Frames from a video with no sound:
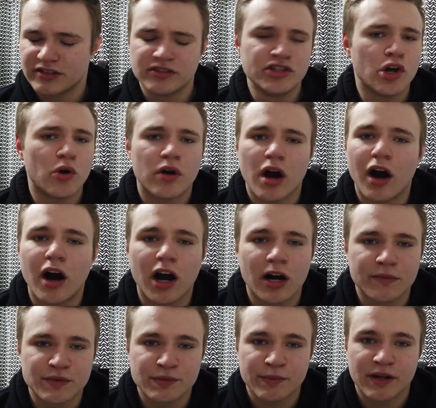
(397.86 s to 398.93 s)
no
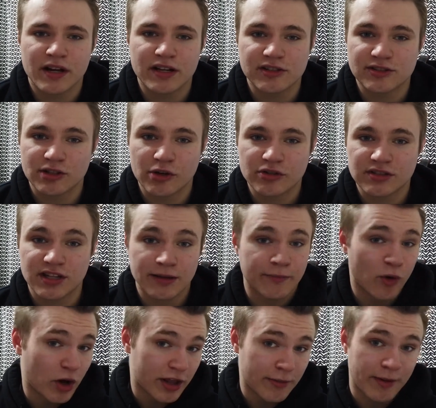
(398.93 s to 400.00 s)
carbs, because
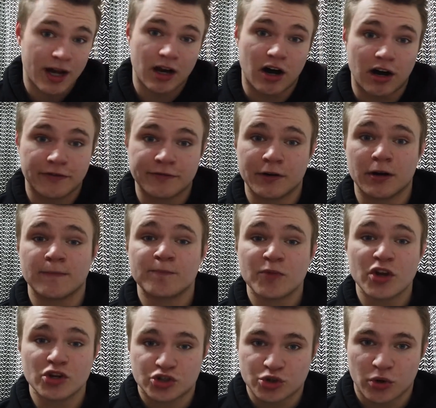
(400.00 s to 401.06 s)
while they might offer
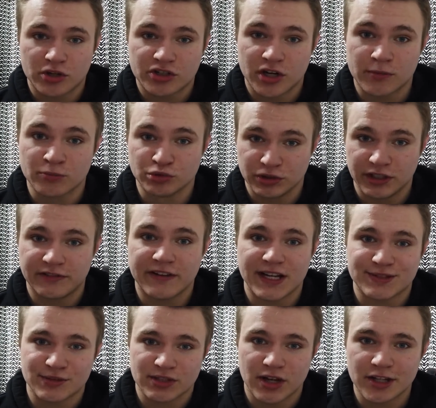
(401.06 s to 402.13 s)
short-term really
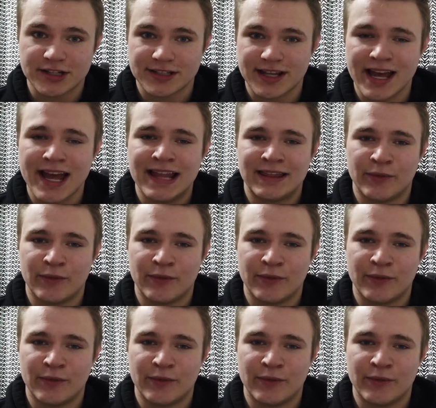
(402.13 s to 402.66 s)
fast results,